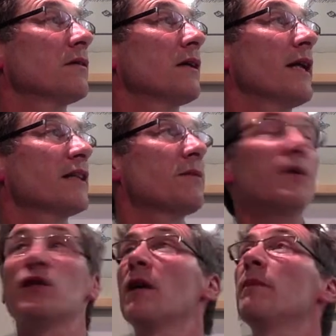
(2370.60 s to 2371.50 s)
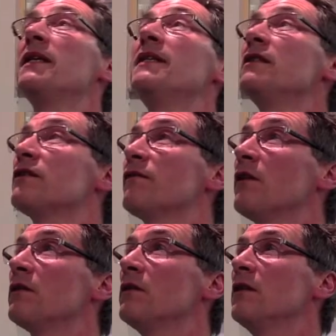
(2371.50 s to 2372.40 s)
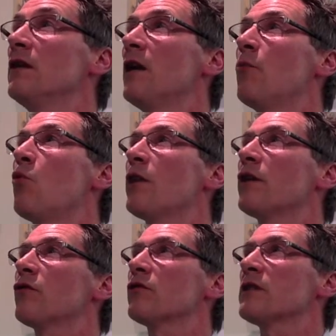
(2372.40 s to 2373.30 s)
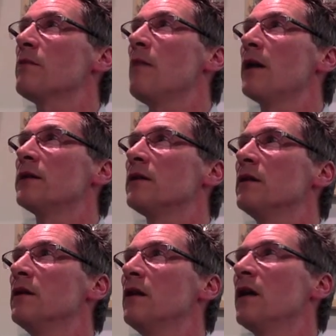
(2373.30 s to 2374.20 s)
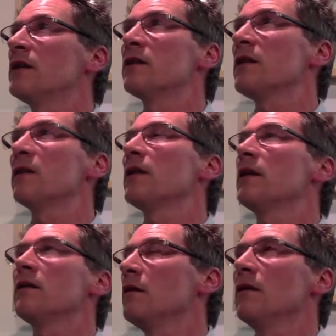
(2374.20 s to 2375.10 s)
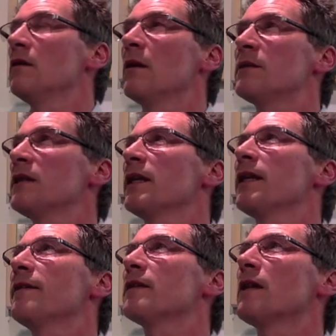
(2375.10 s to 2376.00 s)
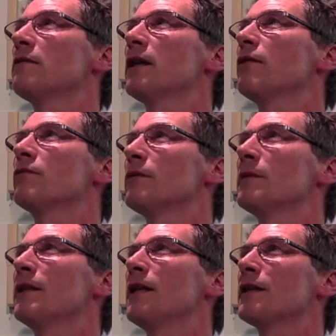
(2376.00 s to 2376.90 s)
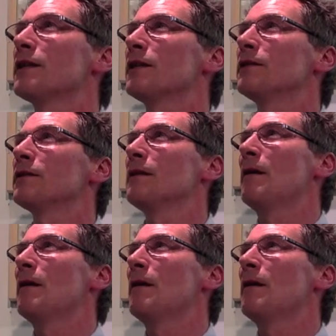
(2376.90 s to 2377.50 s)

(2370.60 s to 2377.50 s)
an exhibition up in Lindisfarne and walking across the mud. And suddenly, I'm sitting in this hotel room in Iceland.